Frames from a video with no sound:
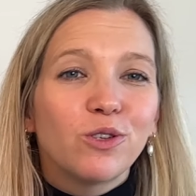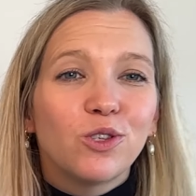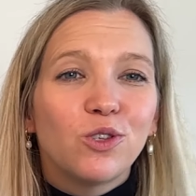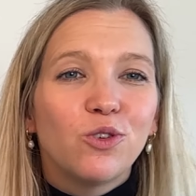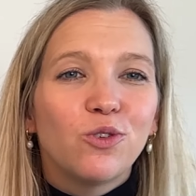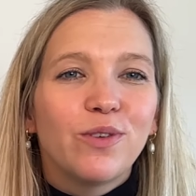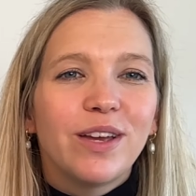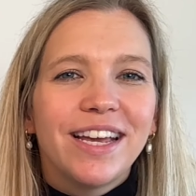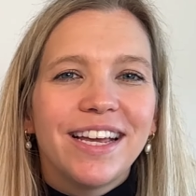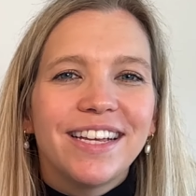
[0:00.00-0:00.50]

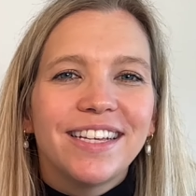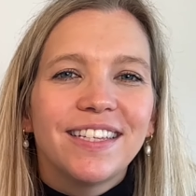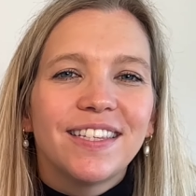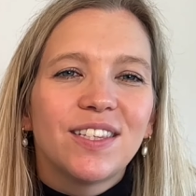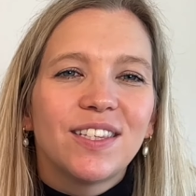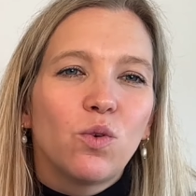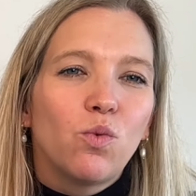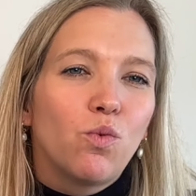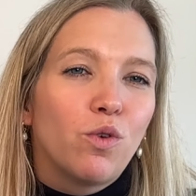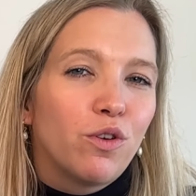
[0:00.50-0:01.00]

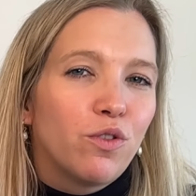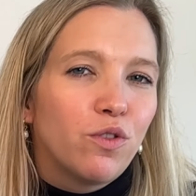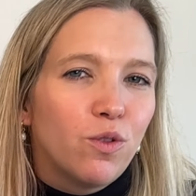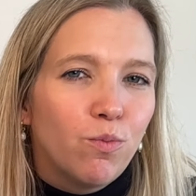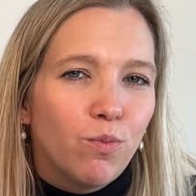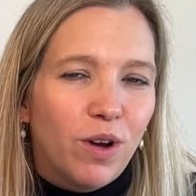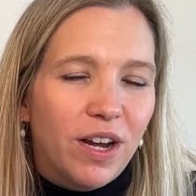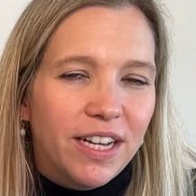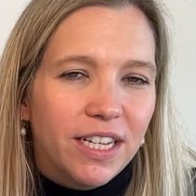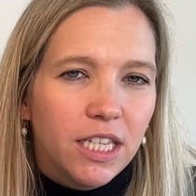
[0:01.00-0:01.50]
suitcase worth the
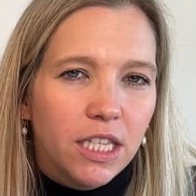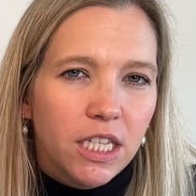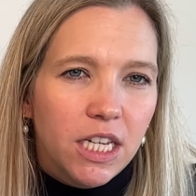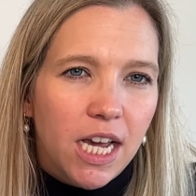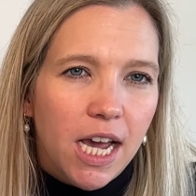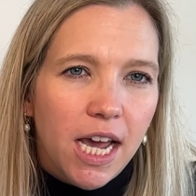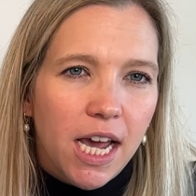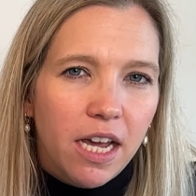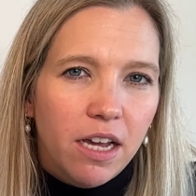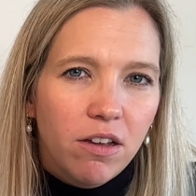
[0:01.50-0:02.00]
price
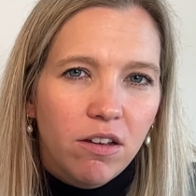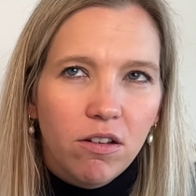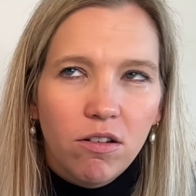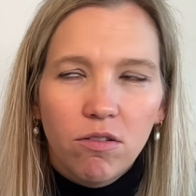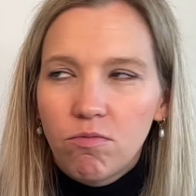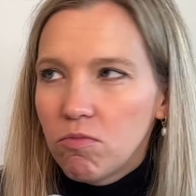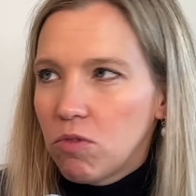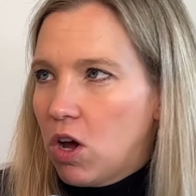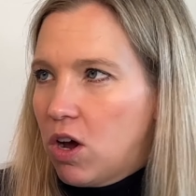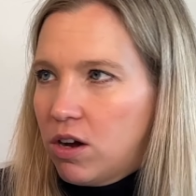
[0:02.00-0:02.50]
tag?
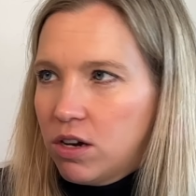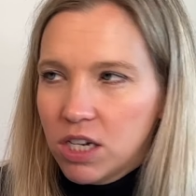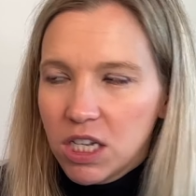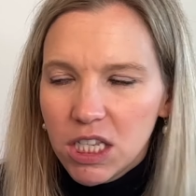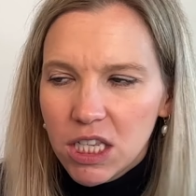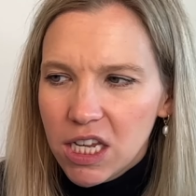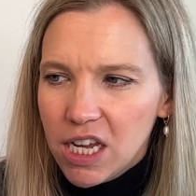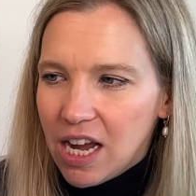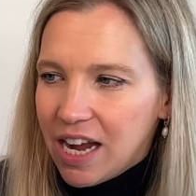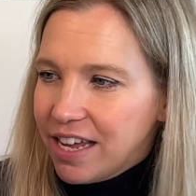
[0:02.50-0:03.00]

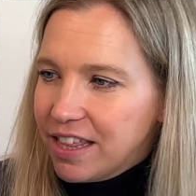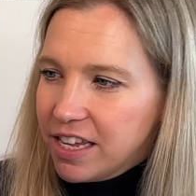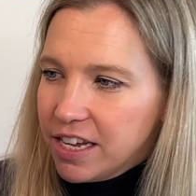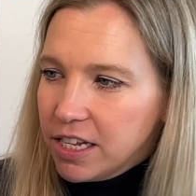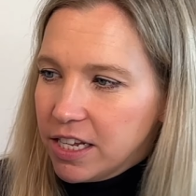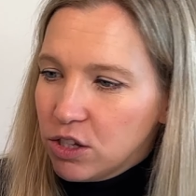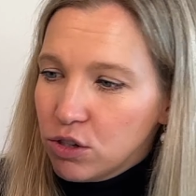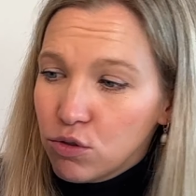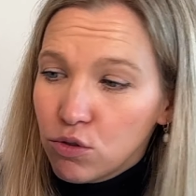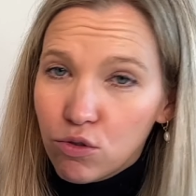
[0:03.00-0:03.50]
Honestly, I think
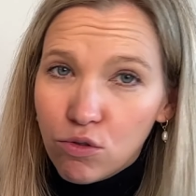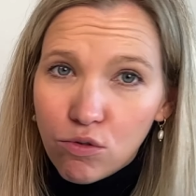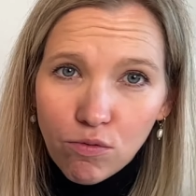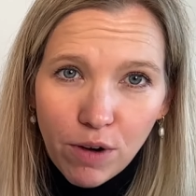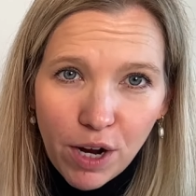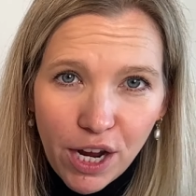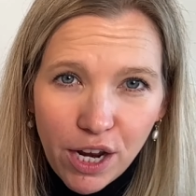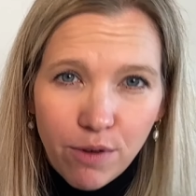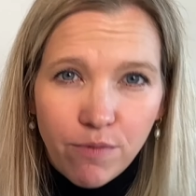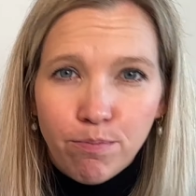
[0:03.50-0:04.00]
it's a
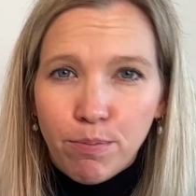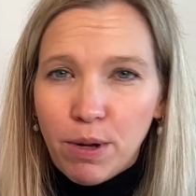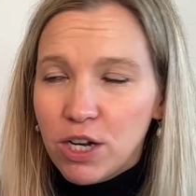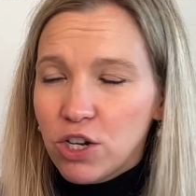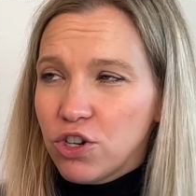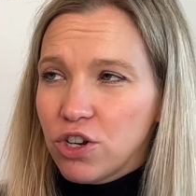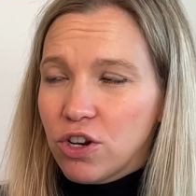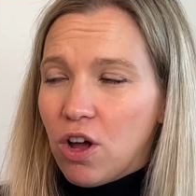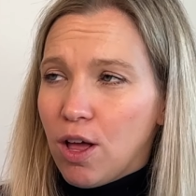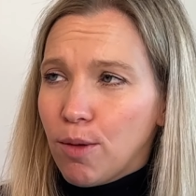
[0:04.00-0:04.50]
great
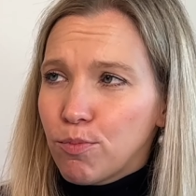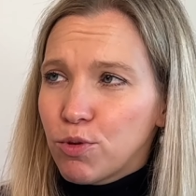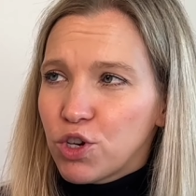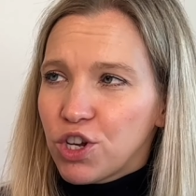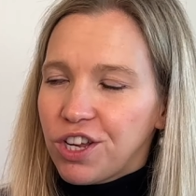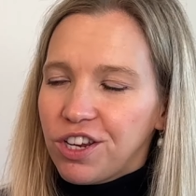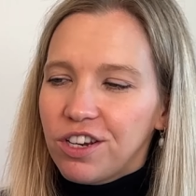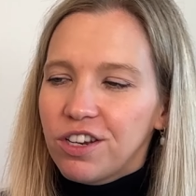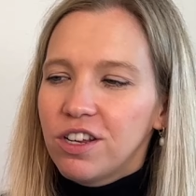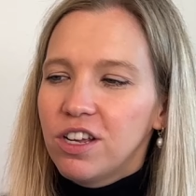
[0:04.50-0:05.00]
budget
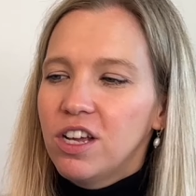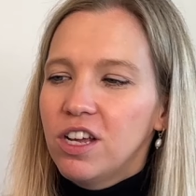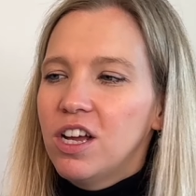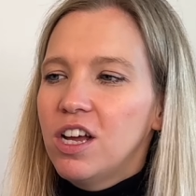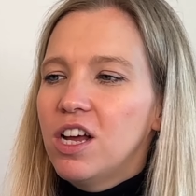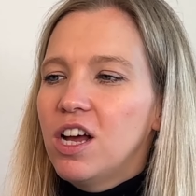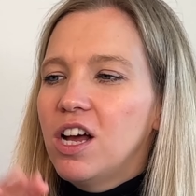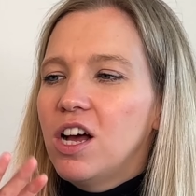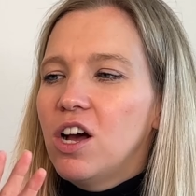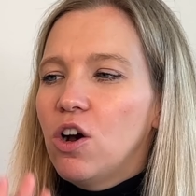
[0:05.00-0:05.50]
option.
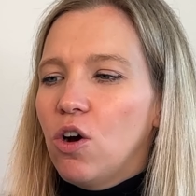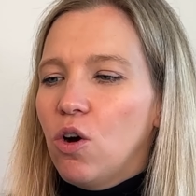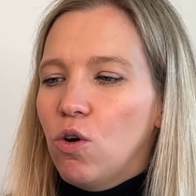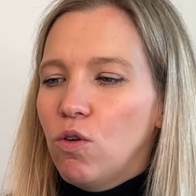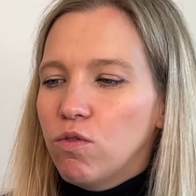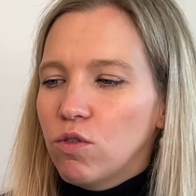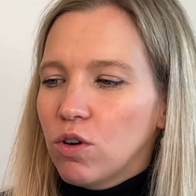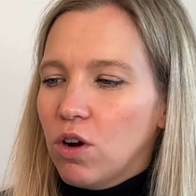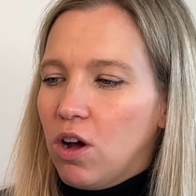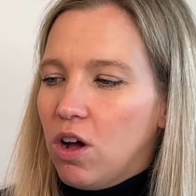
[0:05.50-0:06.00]

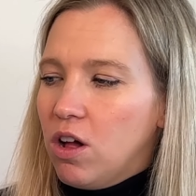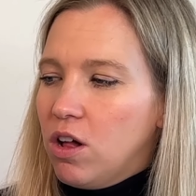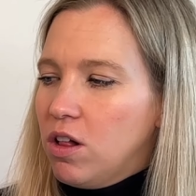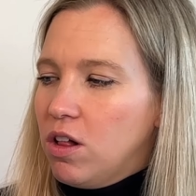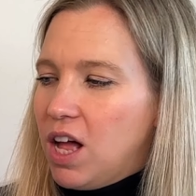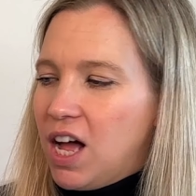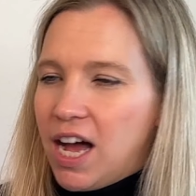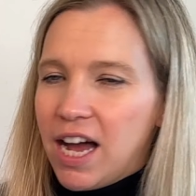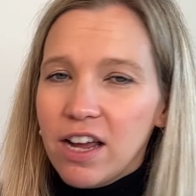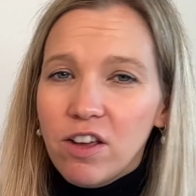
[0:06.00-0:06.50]

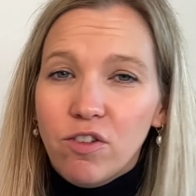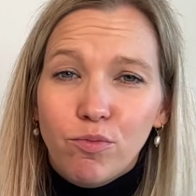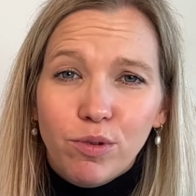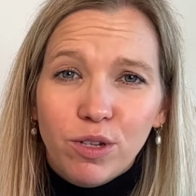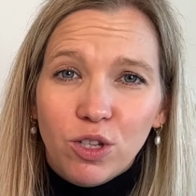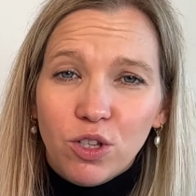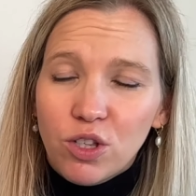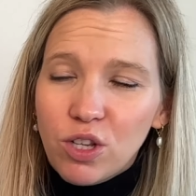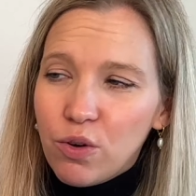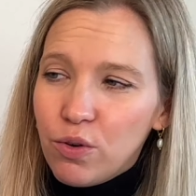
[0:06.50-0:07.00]
Overall, I have
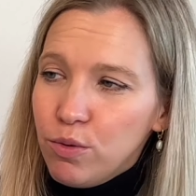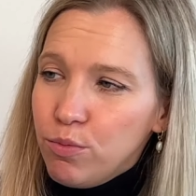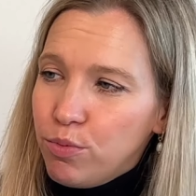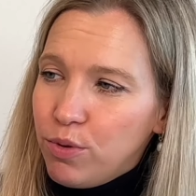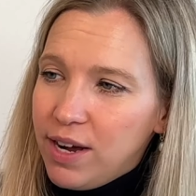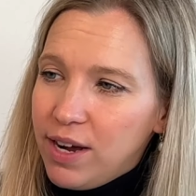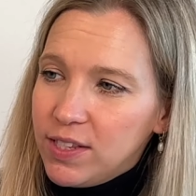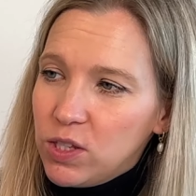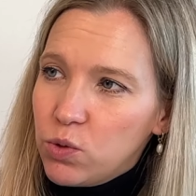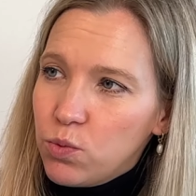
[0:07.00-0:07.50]
been so
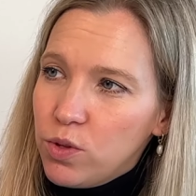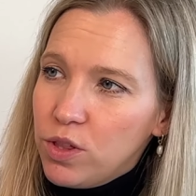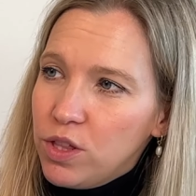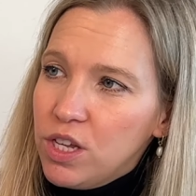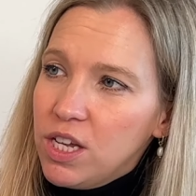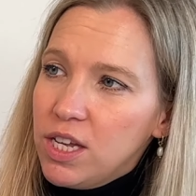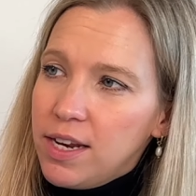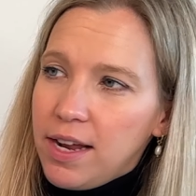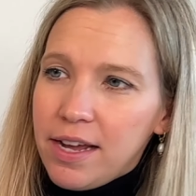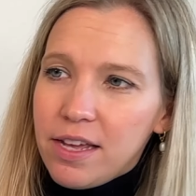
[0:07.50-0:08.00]
impressed with
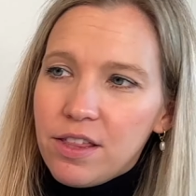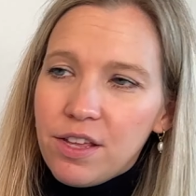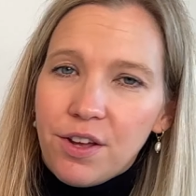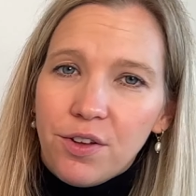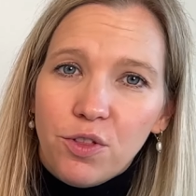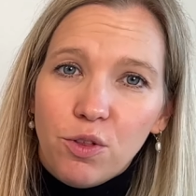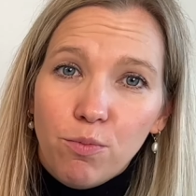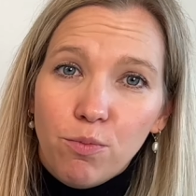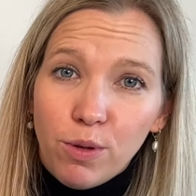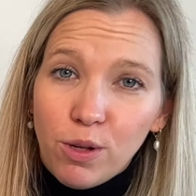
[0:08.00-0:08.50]
it. I
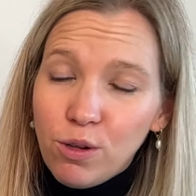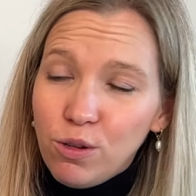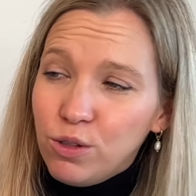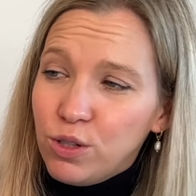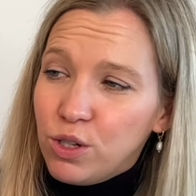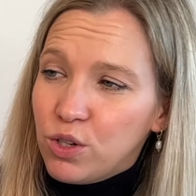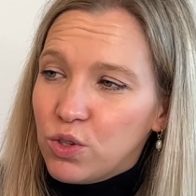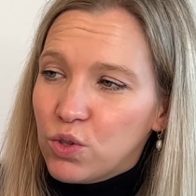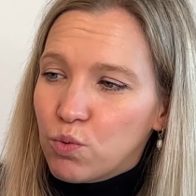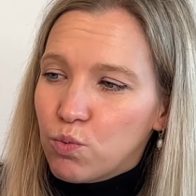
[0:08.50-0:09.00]
think the
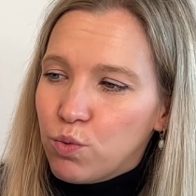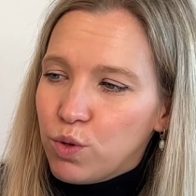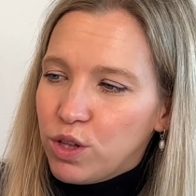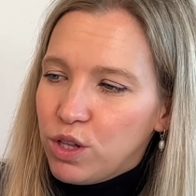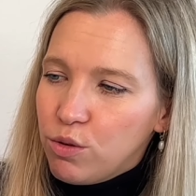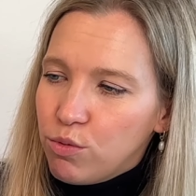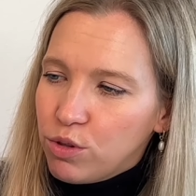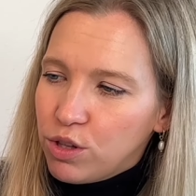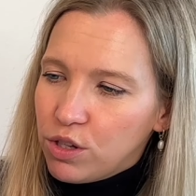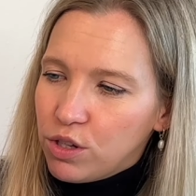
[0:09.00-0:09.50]
build is
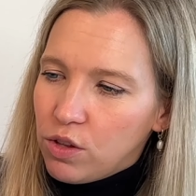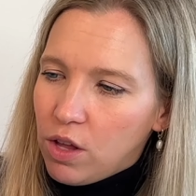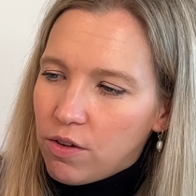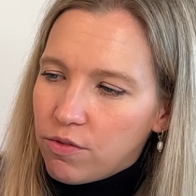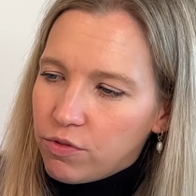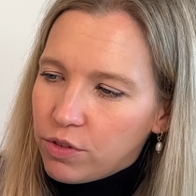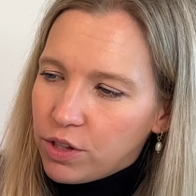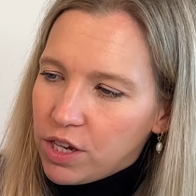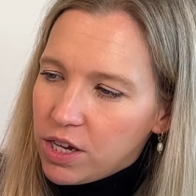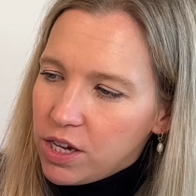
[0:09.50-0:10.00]
really, really
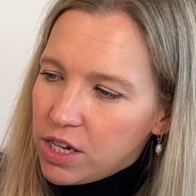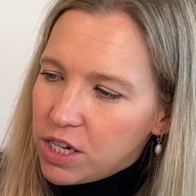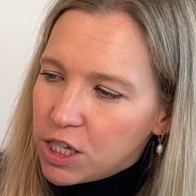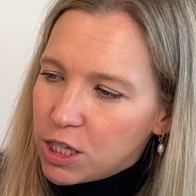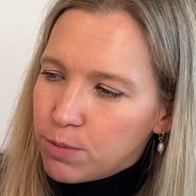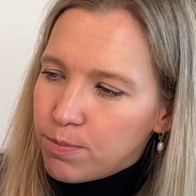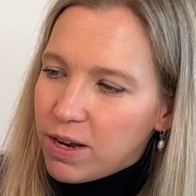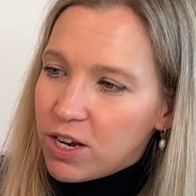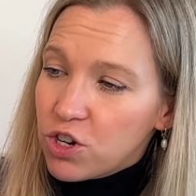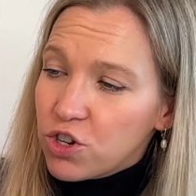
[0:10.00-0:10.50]
lovely,
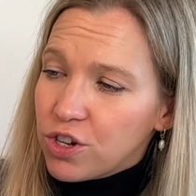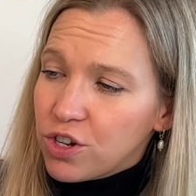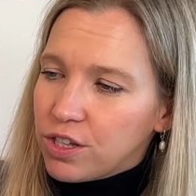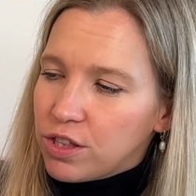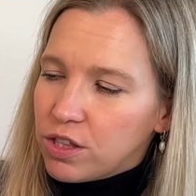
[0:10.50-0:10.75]
especially